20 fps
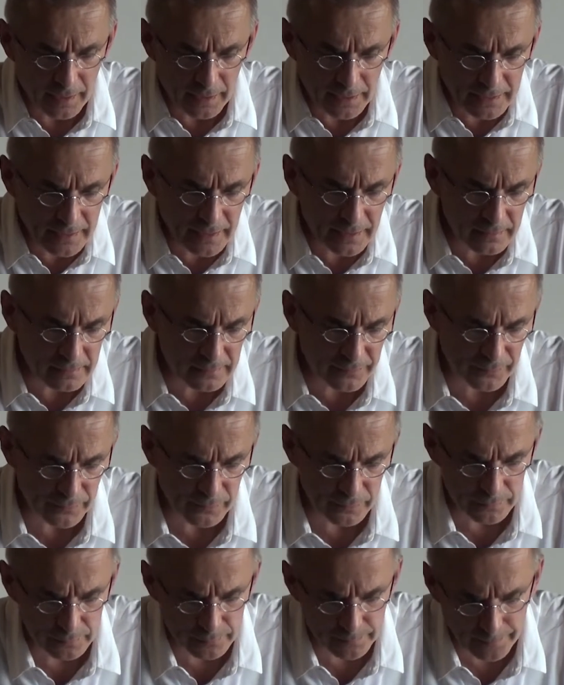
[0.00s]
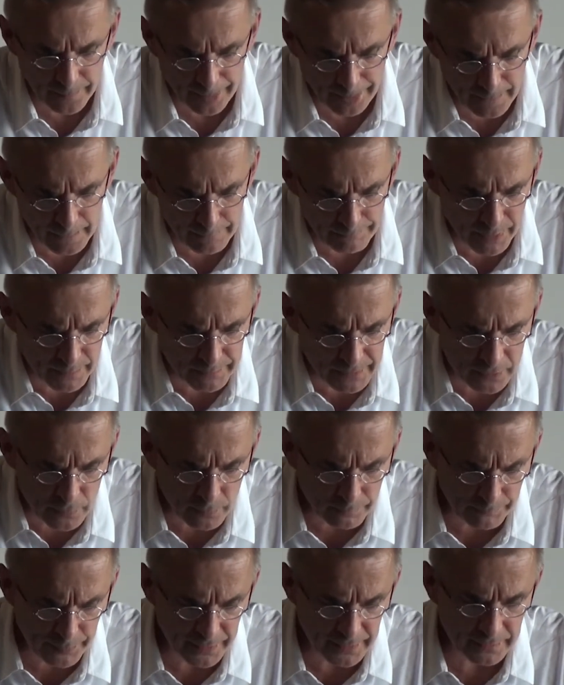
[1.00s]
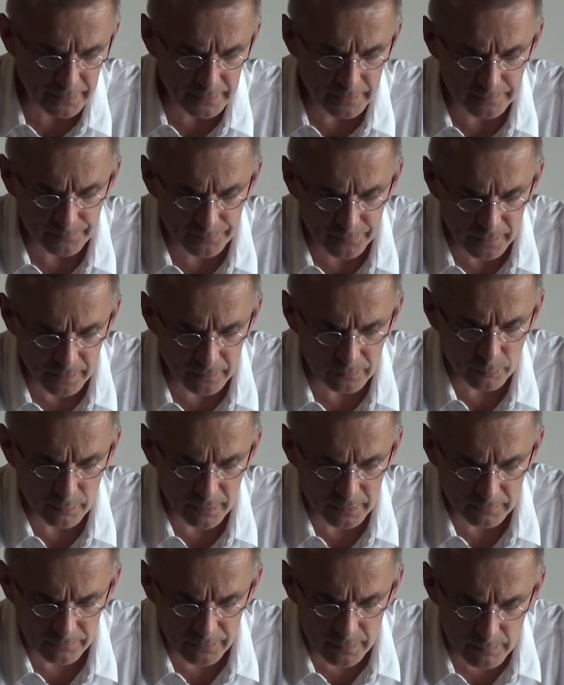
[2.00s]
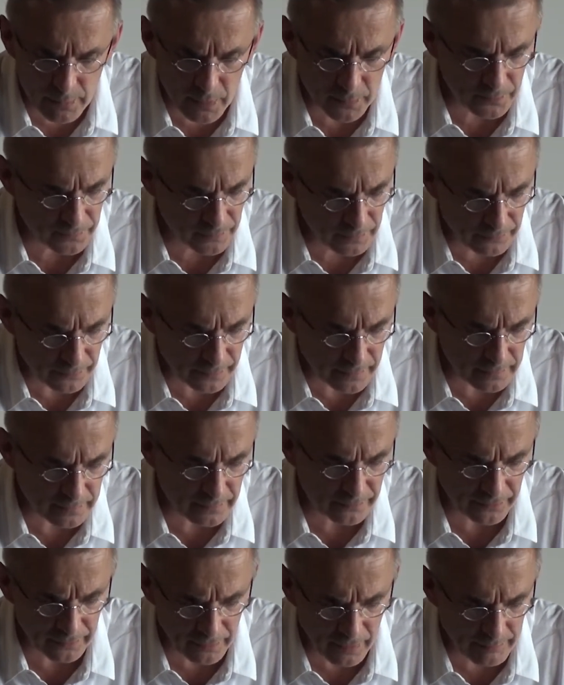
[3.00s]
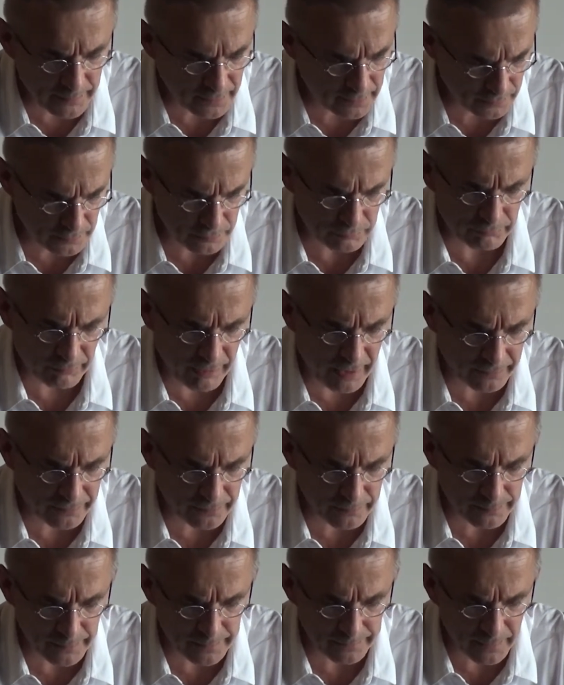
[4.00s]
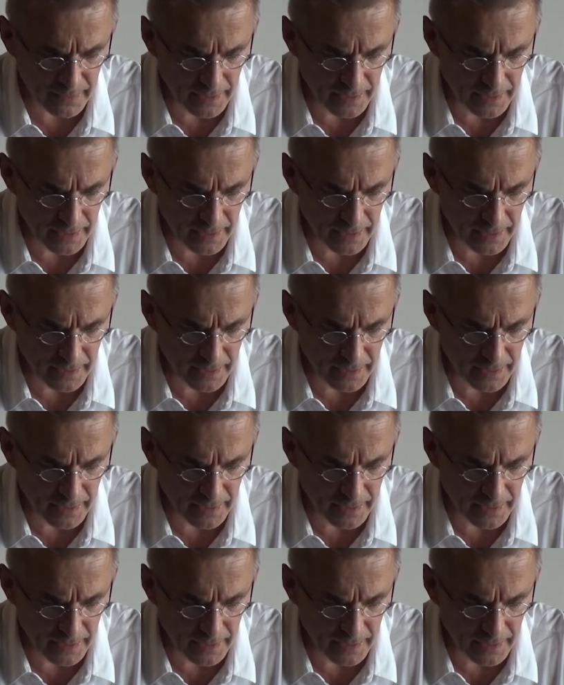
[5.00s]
In Hegel's view, public opinion is one of the most difficult phenomena to grasp.